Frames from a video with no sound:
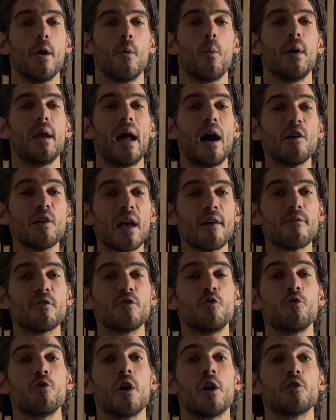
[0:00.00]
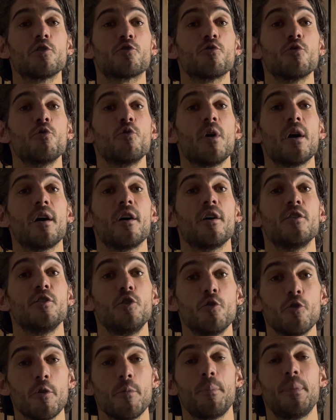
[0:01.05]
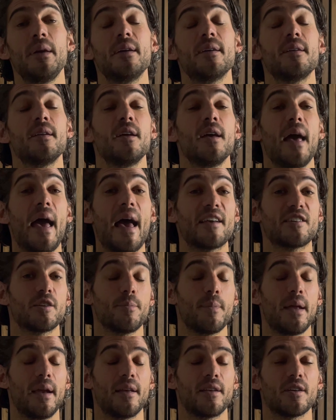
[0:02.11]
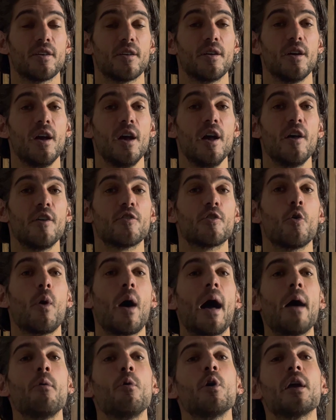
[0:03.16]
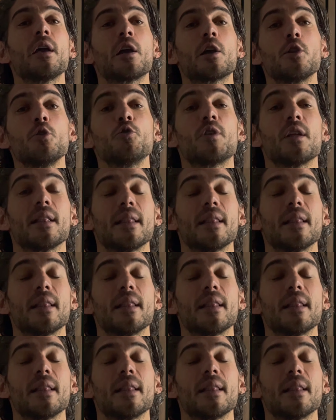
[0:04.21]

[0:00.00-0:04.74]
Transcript: without having to go through a European asset manager. So I will include the